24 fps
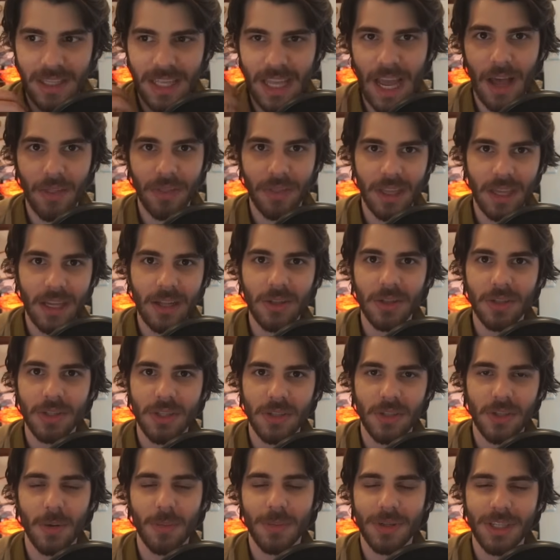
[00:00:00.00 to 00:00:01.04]
yeah, the English
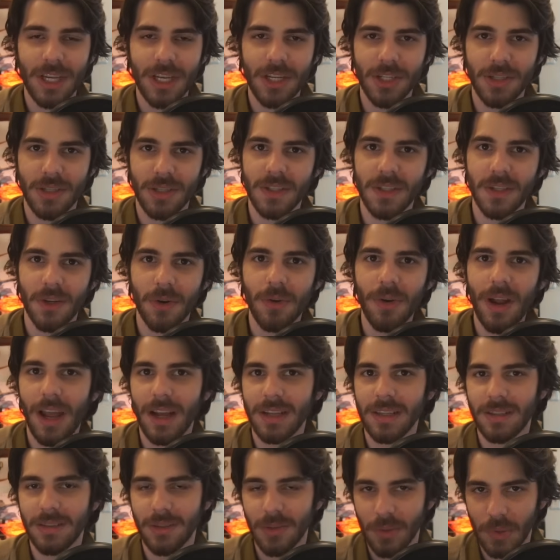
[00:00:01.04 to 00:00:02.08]
interpretation is
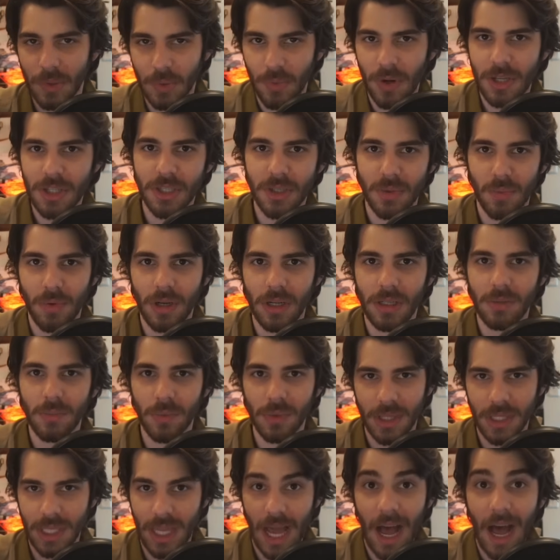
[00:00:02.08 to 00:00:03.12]
incorrect. The Russian one
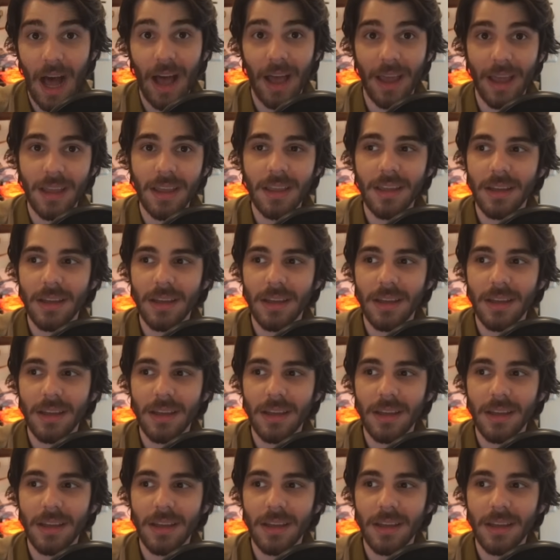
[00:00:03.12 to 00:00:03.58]
with the I